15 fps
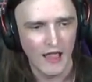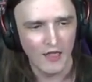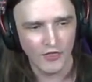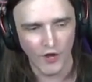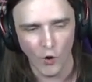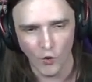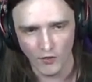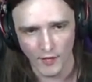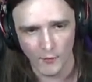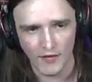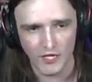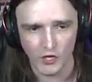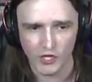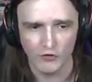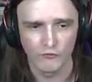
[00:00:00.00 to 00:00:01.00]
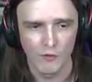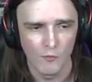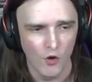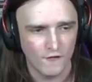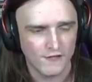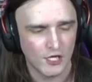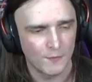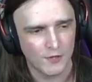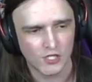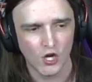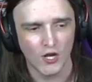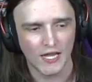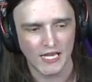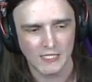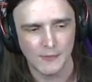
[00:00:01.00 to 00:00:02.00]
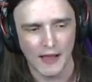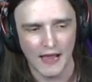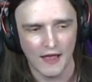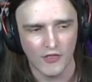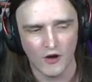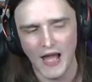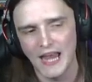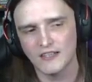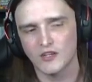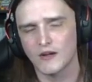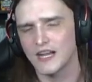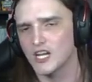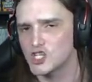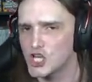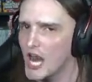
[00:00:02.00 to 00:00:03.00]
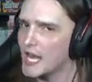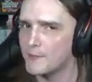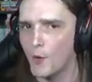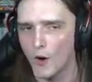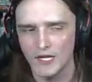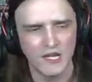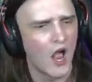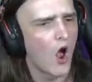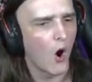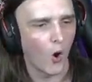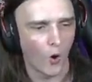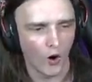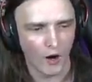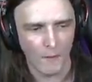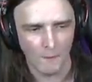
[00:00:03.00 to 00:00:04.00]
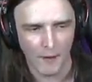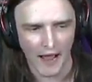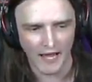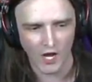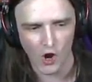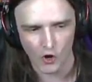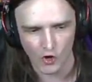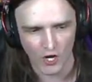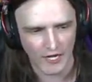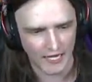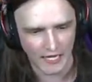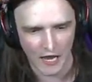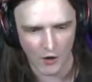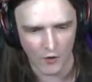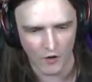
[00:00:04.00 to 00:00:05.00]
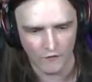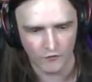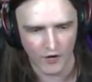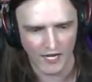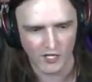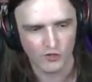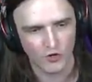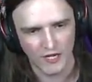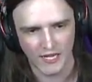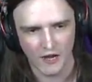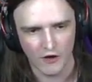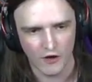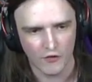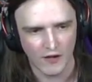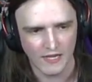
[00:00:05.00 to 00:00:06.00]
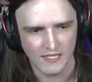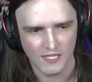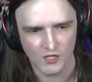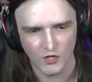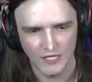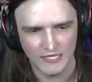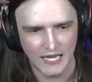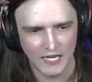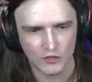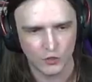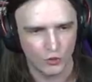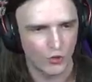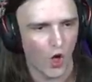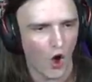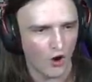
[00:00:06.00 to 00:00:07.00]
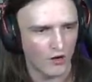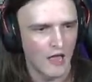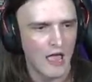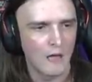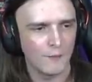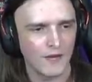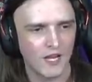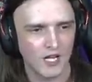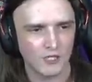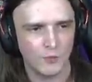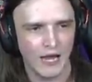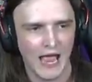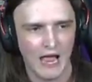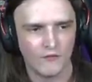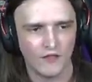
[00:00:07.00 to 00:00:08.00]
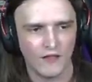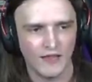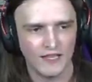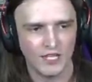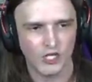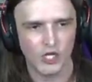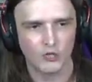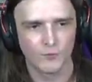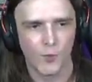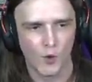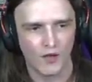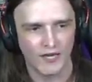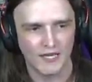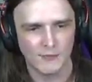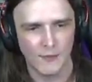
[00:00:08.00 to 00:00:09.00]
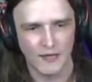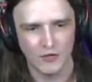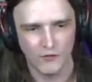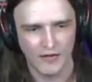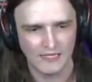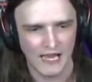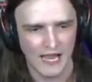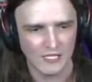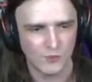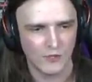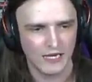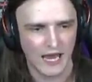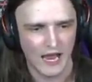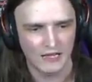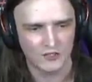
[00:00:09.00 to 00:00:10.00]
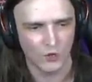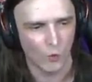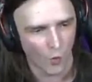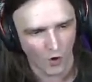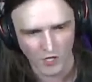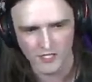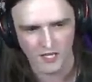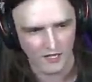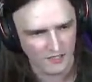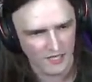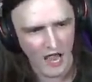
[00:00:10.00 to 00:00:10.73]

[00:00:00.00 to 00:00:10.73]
The only way you can remove Supersonic is by either entering a checkpoint or by running out of rings. Running out of rings is going to take too long because we have the lightning shield pulling as many rings as we can towards us.